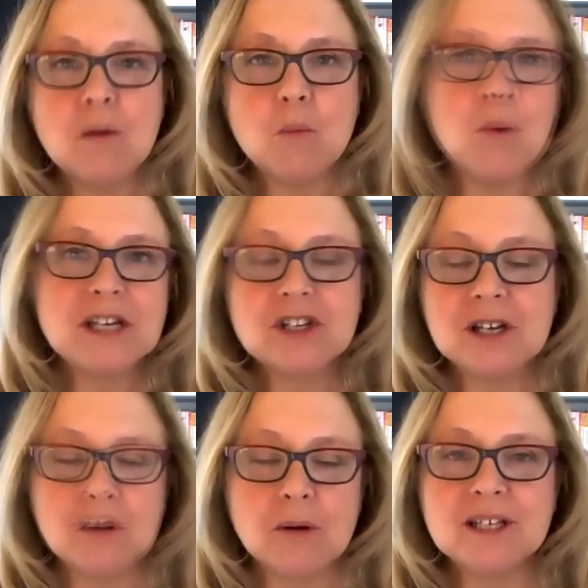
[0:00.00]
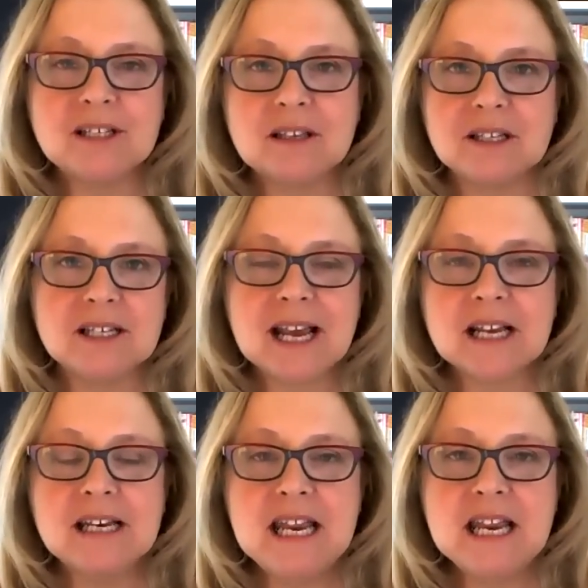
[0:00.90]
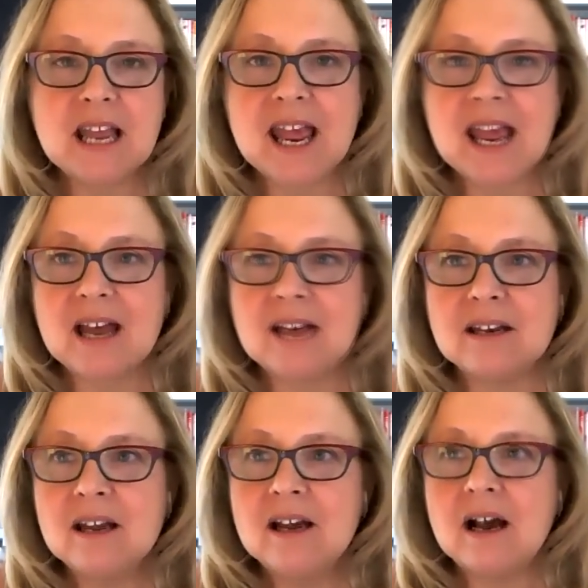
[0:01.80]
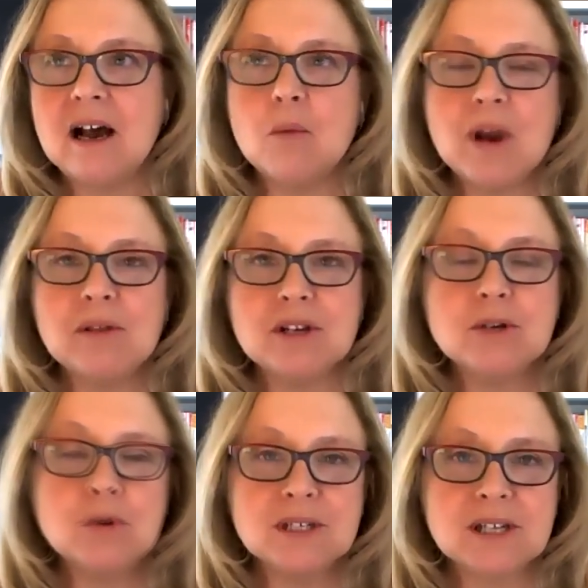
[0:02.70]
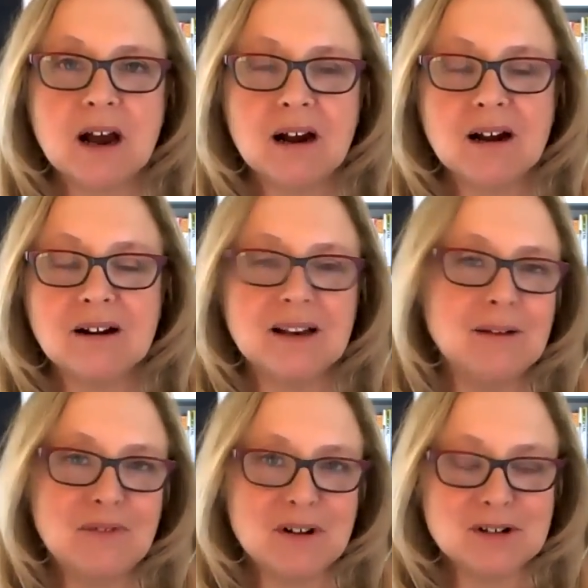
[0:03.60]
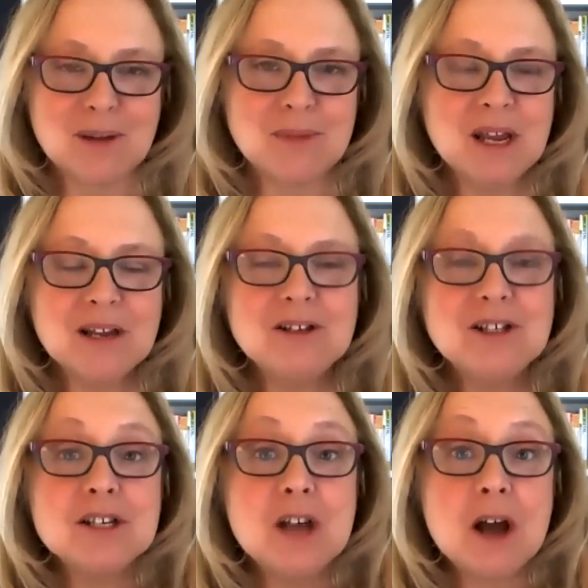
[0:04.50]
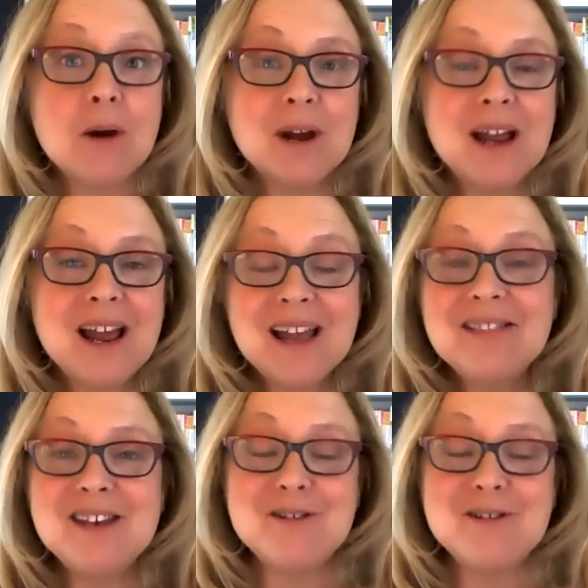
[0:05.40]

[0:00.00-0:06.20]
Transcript: which you know the, the technique and uh, where the tools are in photoshop you just know and then